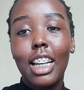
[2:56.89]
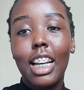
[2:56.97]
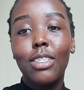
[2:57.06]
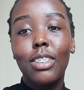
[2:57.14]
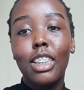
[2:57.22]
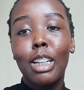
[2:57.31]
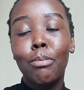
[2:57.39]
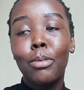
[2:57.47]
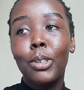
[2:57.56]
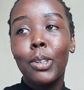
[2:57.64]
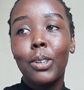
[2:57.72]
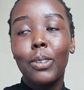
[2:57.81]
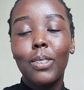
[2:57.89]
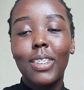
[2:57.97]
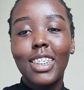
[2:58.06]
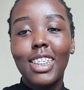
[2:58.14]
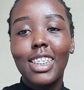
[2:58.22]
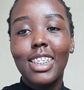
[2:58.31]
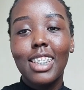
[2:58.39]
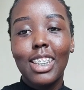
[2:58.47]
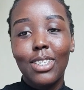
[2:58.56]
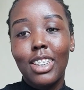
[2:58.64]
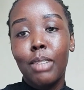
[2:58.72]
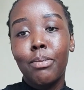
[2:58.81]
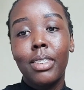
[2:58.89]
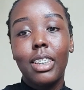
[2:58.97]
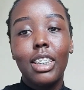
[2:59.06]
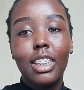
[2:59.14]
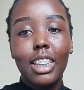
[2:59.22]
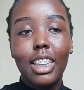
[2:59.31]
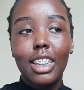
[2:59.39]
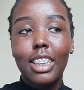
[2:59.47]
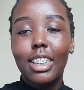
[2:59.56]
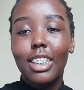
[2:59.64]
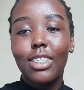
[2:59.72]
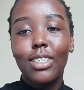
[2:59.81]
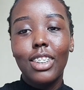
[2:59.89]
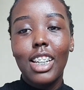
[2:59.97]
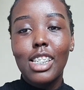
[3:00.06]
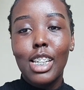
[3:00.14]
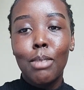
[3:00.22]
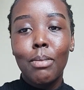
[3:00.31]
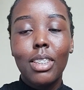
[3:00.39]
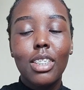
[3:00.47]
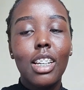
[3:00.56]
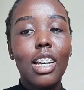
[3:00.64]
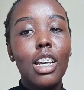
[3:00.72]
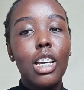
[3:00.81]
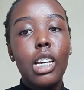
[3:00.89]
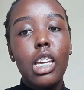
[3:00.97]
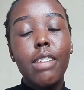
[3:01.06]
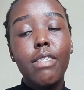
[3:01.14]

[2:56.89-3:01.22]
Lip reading: and you end up doing your own things and you end up failing the assignment. If